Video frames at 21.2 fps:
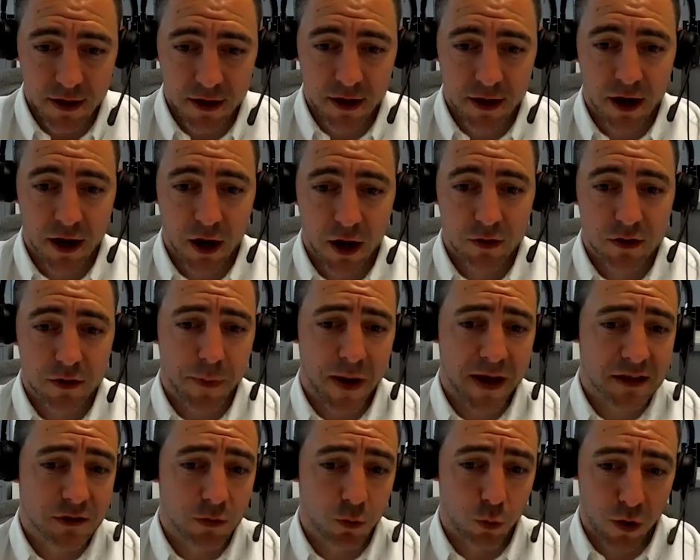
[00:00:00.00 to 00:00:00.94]
It
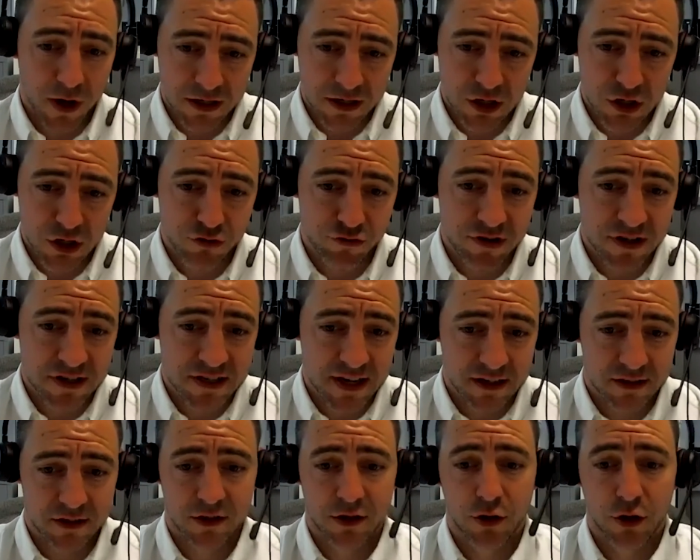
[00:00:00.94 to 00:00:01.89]
depends on what industry and
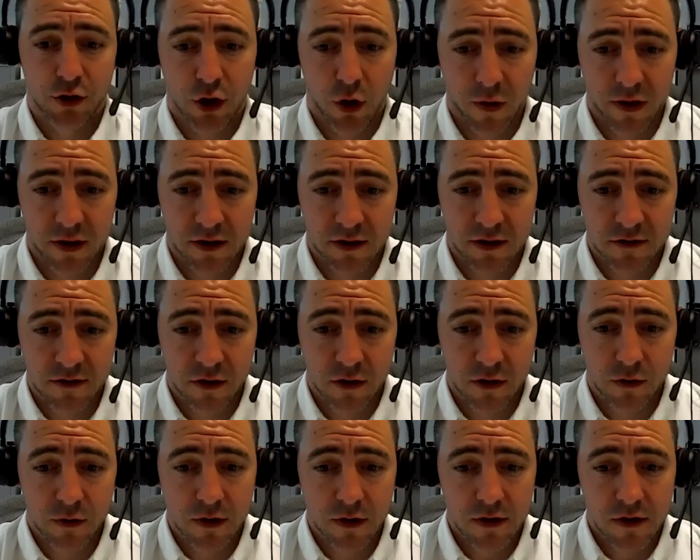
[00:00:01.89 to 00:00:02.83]
sector you're going
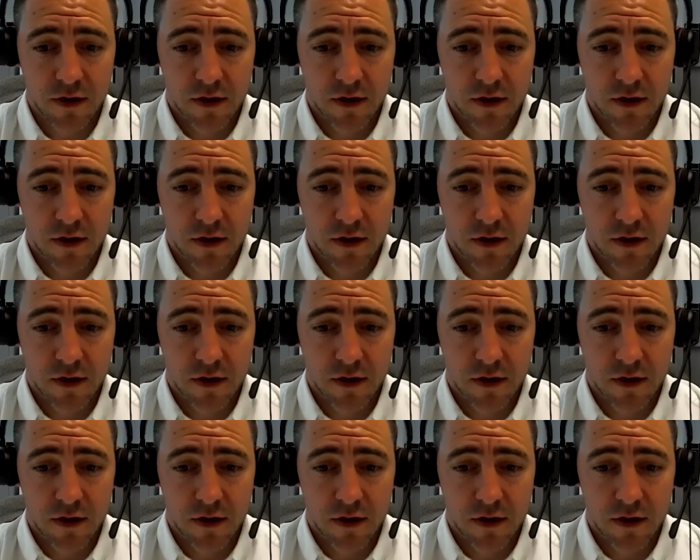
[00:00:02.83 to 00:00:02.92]
into.